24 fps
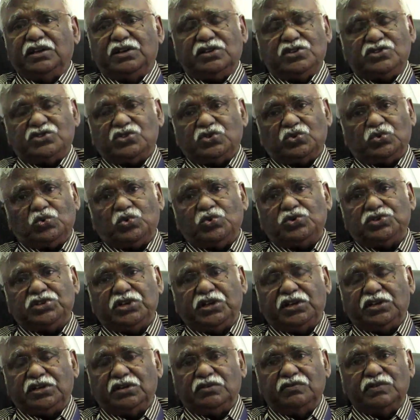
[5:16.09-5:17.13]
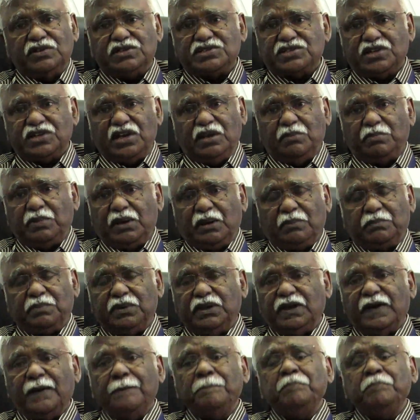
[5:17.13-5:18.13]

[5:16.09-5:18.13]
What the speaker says: that is associated with sleep apnea.